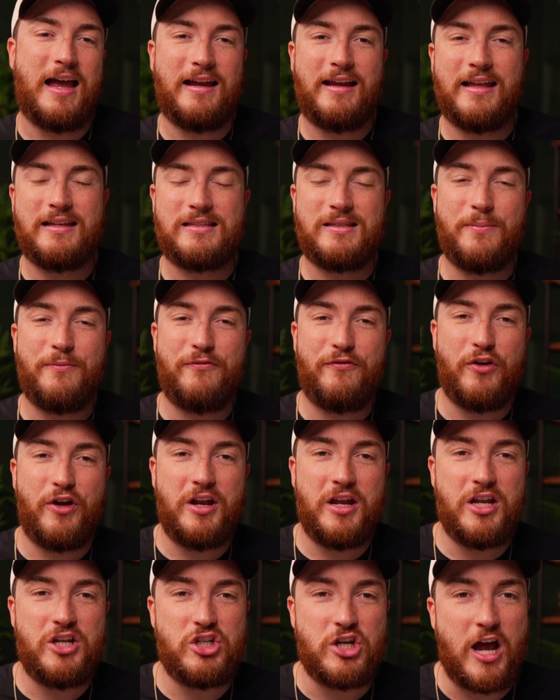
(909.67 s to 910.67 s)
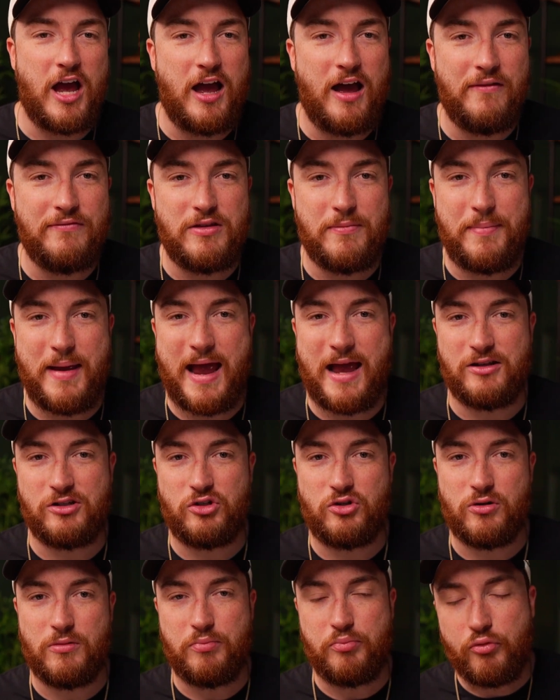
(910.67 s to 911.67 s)
Get some footage of the
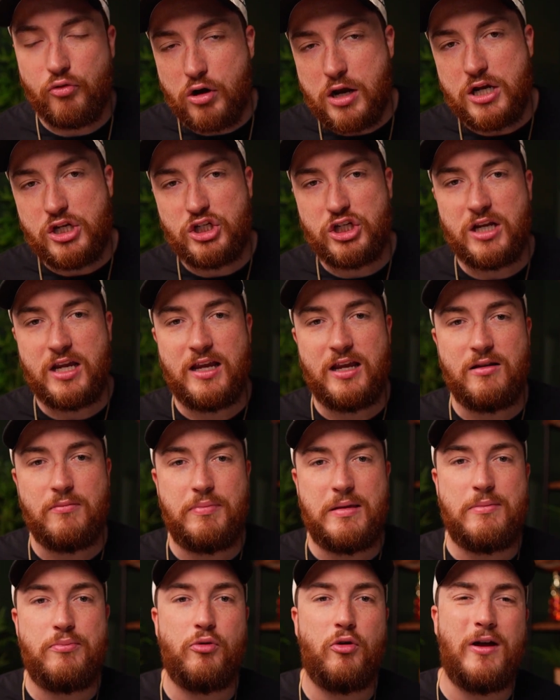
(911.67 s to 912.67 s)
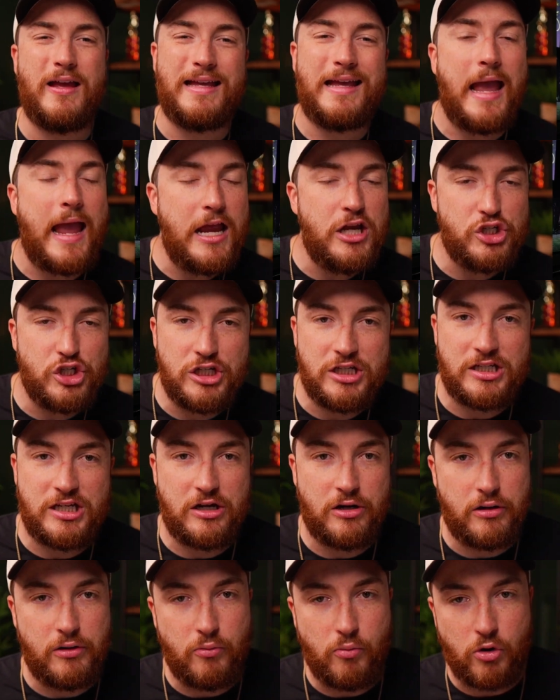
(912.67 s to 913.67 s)
pastor preaching, people engaging
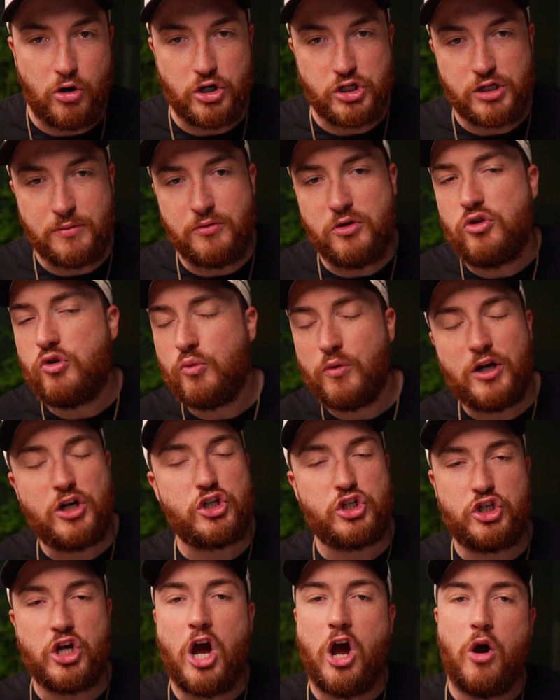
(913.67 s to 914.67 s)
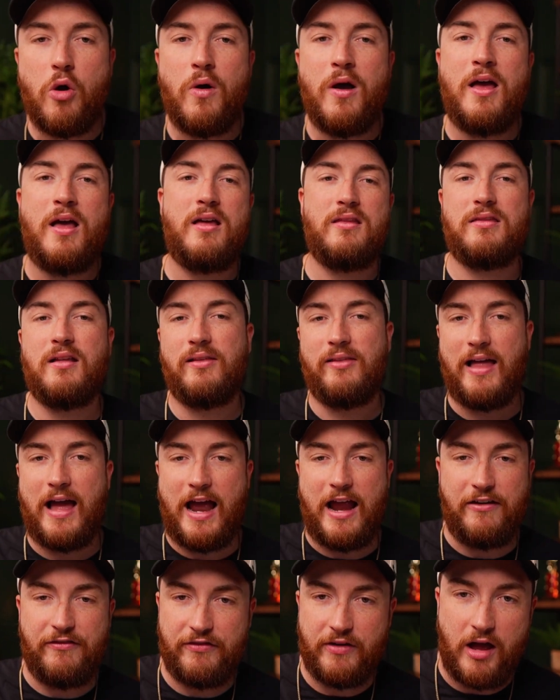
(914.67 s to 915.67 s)
during worship. You just want to show the
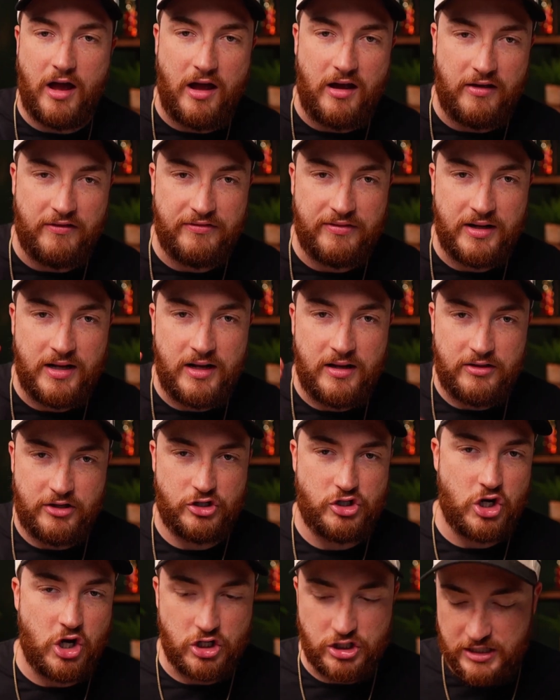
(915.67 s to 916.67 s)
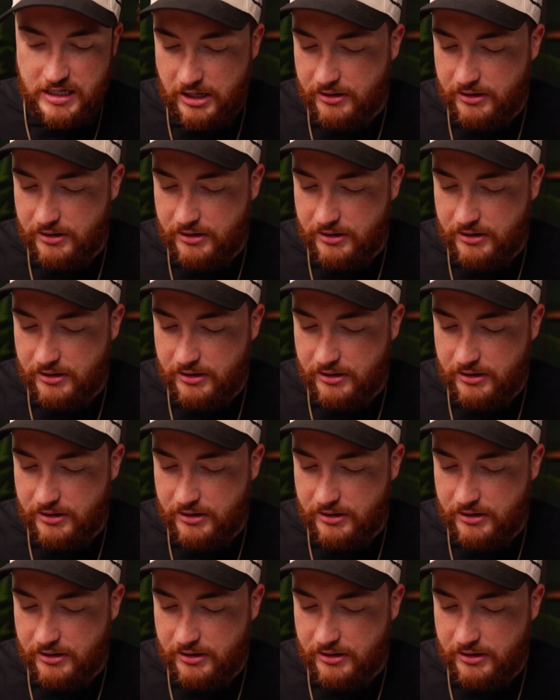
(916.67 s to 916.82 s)
life of the church.